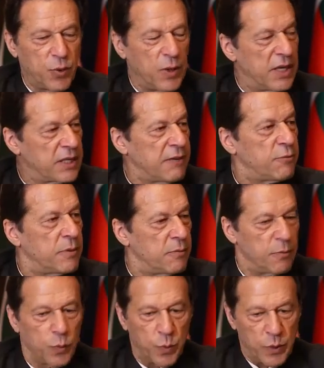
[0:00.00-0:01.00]
US have
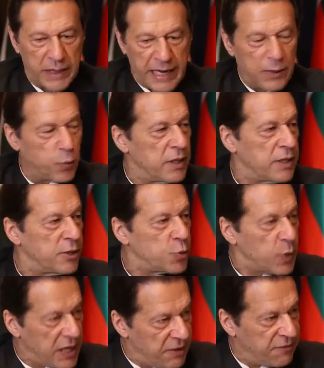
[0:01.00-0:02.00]
net worth is
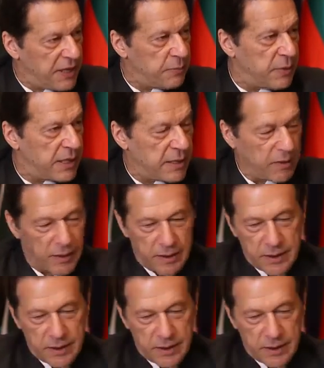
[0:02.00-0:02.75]
$25 billion.